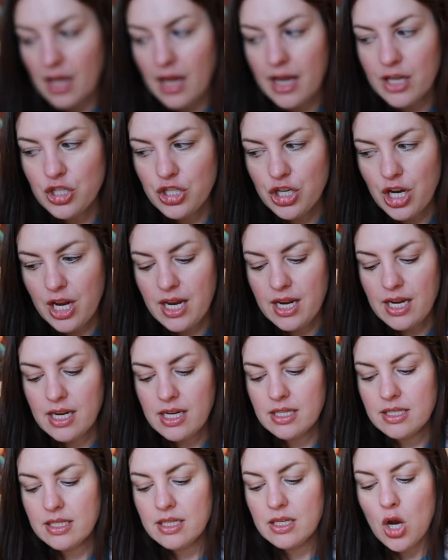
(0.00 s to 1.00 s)
I
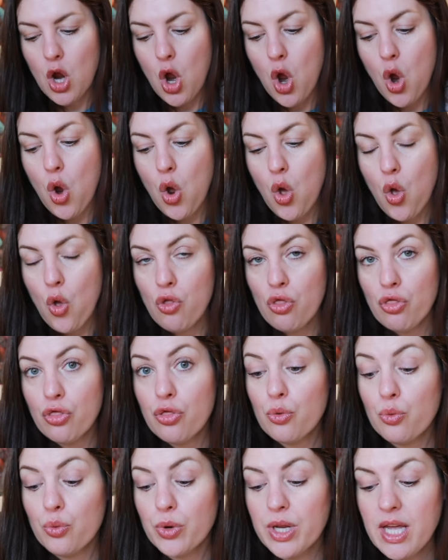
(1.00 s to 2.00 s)
chained
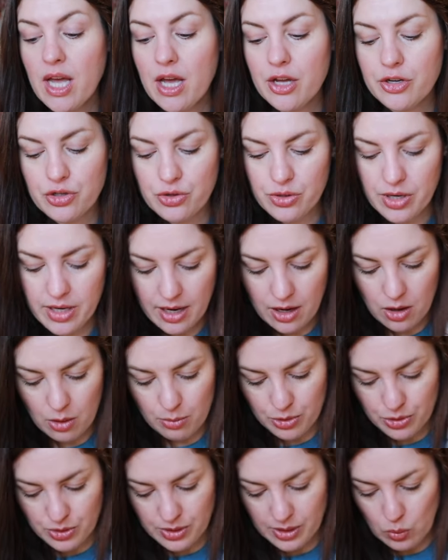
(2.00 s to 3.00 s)
three hundred, I
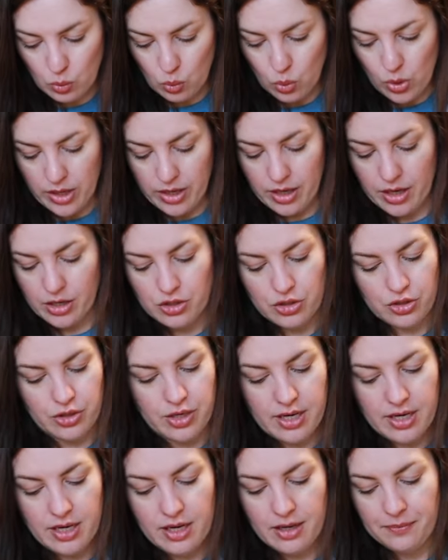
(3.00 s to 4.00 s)
almost said one
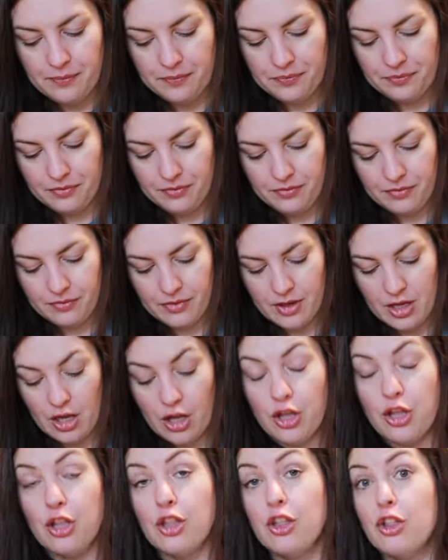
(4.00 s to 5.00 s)
hundred.
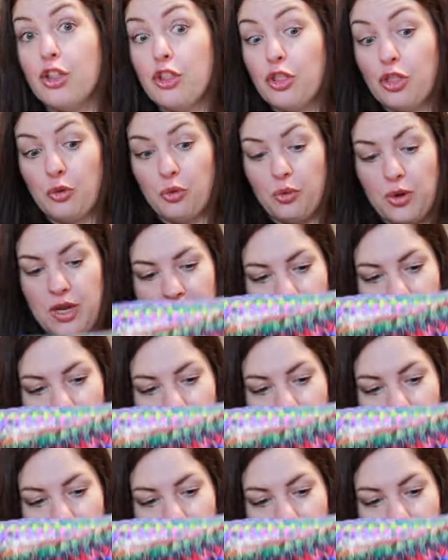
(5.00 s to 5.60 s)
three